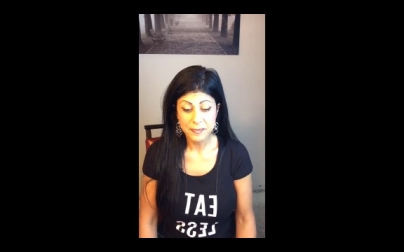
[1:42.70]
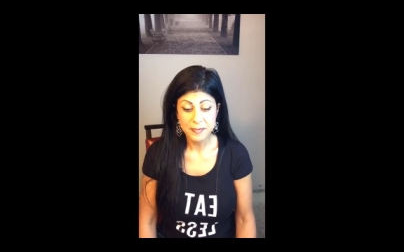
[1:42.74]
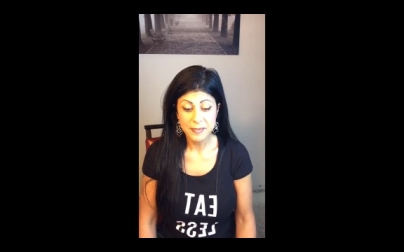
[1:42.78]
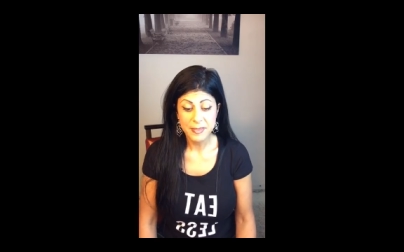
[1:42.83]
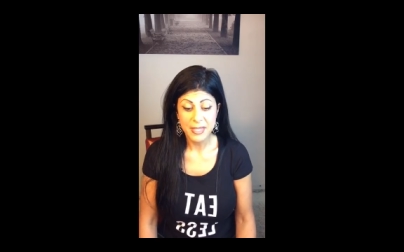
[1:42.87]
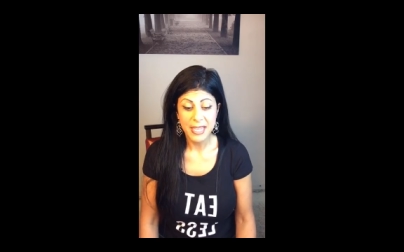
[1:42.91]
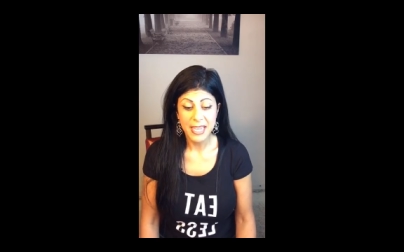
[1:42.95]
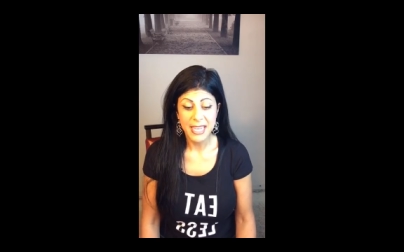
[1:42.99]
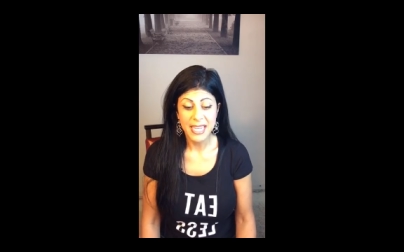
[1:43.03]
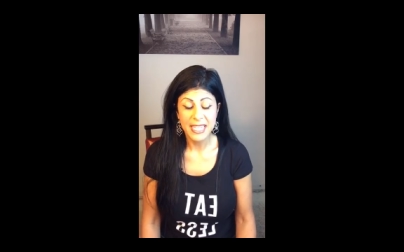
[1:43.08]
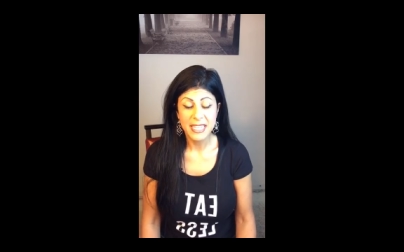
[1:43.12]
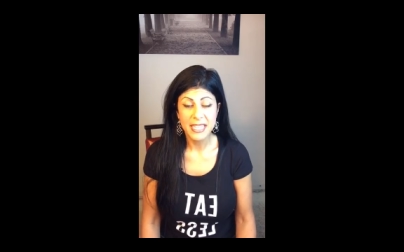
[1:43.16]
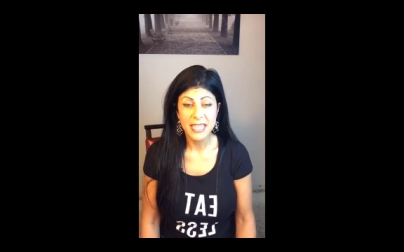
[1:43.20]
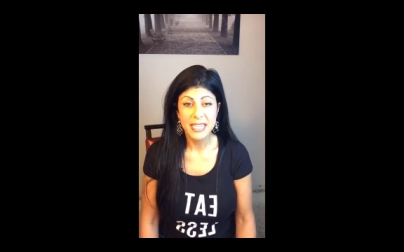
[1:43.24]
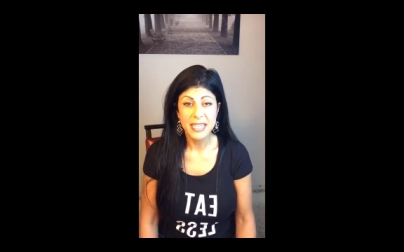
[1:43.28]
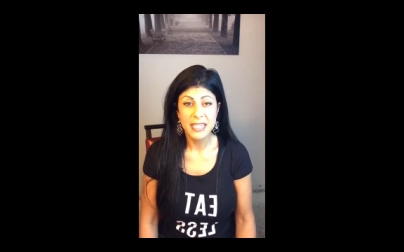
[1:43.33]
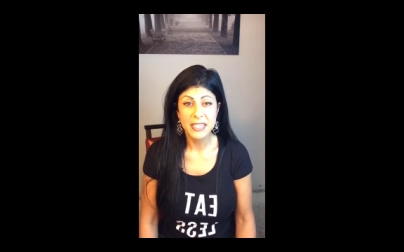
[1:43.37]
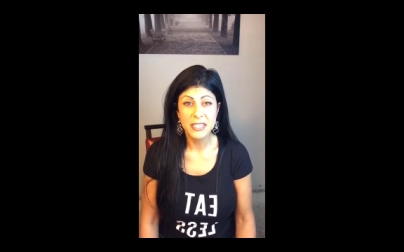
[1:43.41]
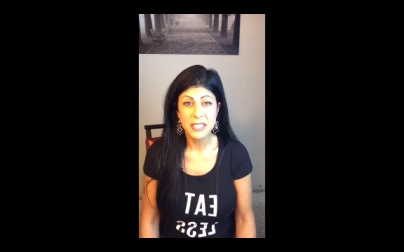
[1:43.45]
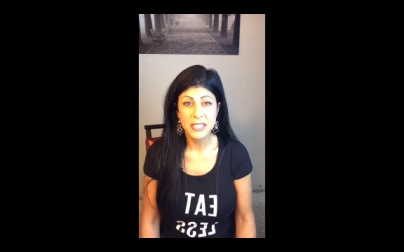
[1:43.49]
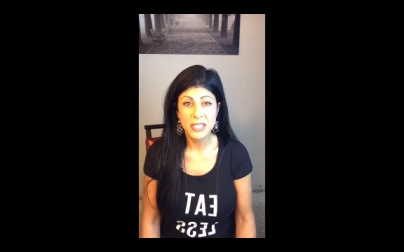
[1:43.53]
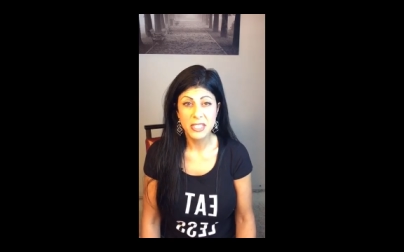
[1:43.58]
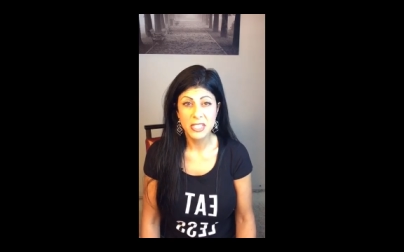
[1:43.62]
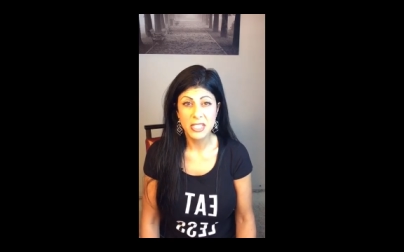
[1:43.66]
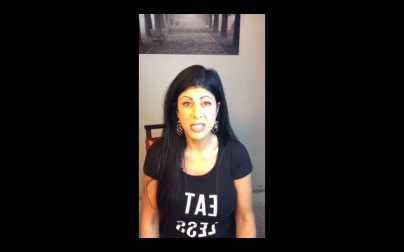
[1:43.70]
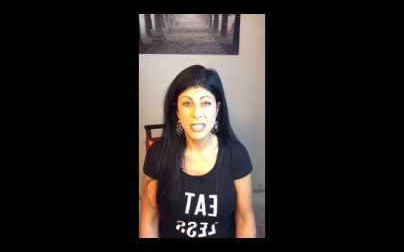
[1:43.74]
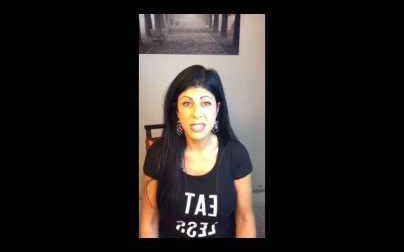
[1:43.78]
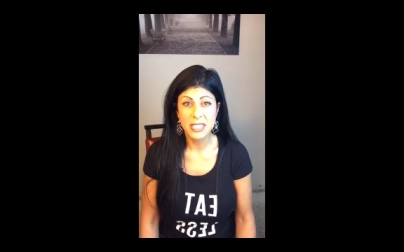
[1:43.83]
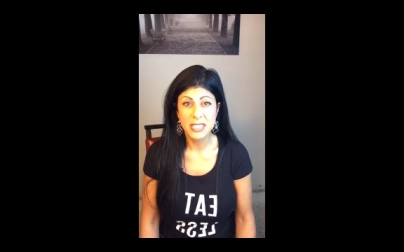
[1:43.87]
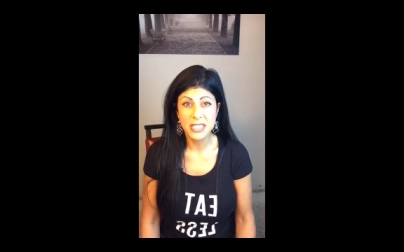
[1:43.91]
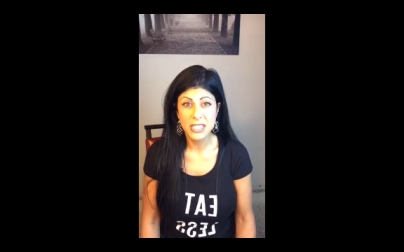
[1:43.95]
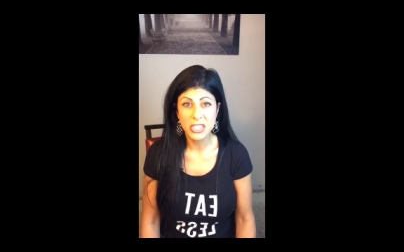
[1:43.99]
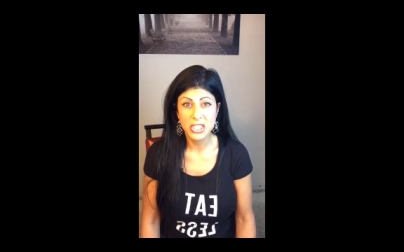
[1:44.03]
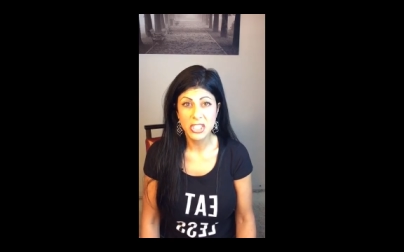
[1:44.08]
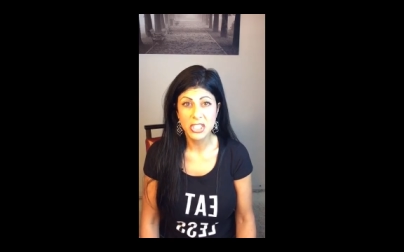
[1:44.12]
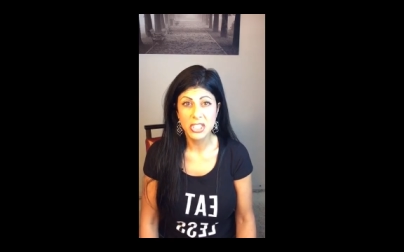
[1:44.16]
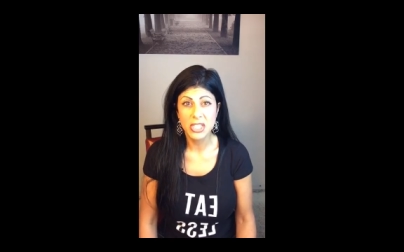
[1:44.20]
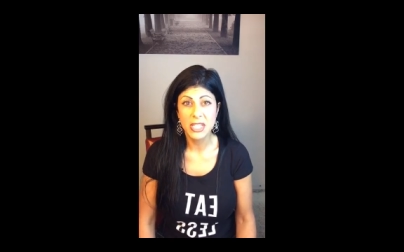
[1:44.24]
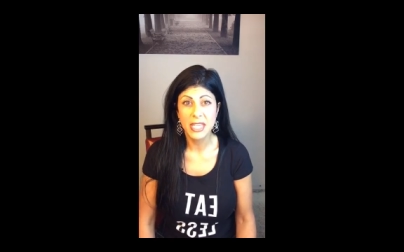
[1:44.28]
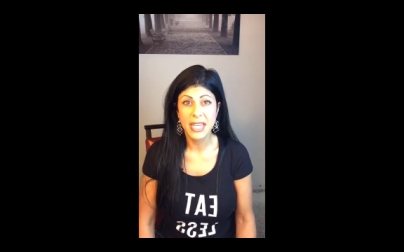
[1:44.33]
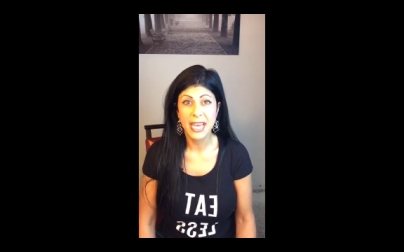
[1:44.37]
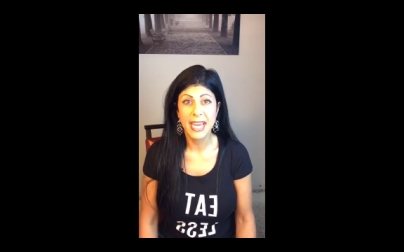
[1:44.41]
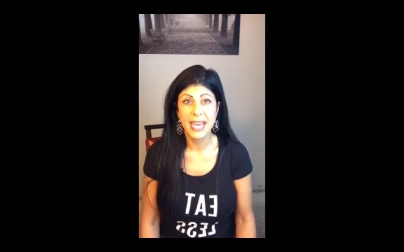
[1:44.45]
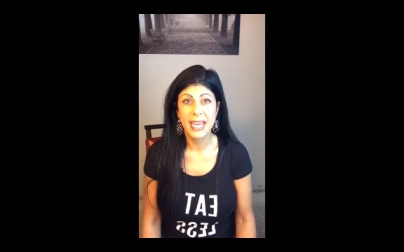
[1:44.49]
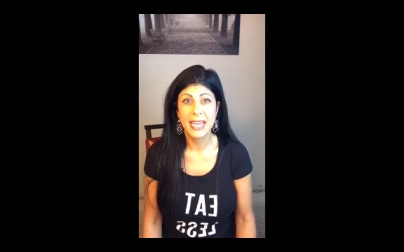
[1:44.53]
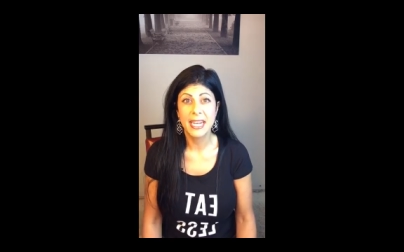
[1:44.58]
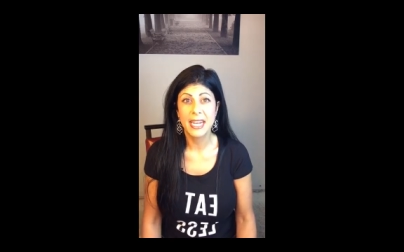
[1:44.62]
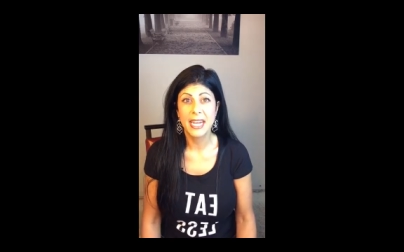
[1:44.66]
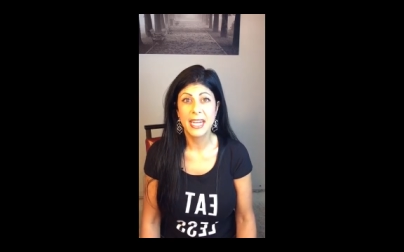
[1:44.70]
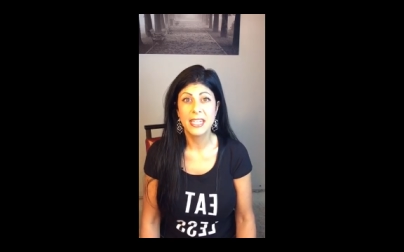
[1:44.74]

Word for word: And then in addition to that,